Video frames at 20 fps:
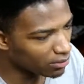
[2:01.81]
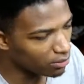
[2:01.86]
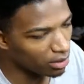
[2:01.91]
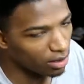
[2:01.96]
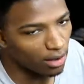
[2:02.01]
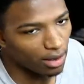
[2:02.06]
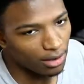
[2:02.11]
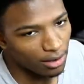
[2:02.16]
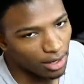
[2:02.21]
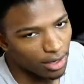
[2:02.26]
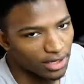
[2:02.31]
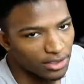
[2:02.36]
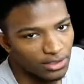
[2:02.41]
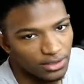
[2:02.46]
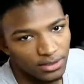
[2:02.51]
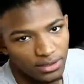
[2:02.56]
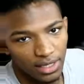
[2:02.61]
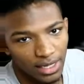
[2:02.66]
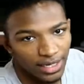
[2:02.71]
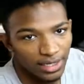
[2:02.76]
Well, Alliance
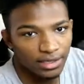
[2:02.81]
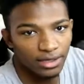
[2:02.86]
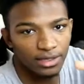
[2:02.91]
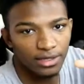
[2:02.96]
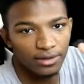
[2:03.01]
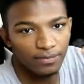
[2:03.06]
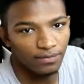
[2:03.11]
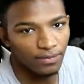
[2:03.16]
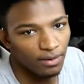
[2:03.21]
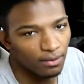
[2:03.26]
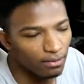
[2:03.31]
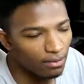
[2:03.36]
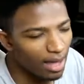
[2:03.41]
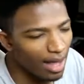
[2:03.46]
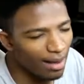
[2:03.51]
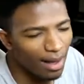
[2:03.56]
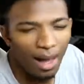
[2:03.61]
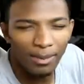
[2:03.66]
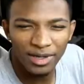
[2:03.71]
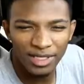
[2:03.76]
like the
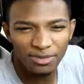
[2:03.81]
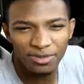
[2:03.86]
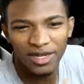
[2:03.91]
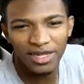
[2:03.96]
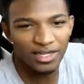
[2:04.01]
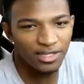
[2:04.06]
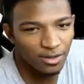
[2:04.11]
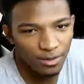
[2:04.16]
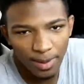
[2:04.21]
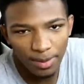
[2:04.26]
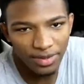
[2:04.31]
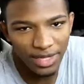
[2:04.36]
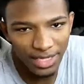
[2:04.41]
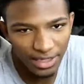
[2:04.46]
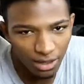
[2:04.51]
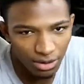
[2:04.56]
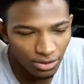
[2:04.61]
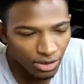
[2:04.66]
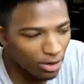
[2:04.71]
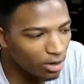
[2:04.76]
I'm explaining this to people
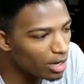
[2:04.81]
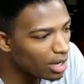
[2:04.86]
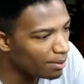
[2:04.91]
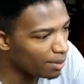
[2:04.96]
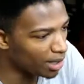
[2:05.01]
that don't know.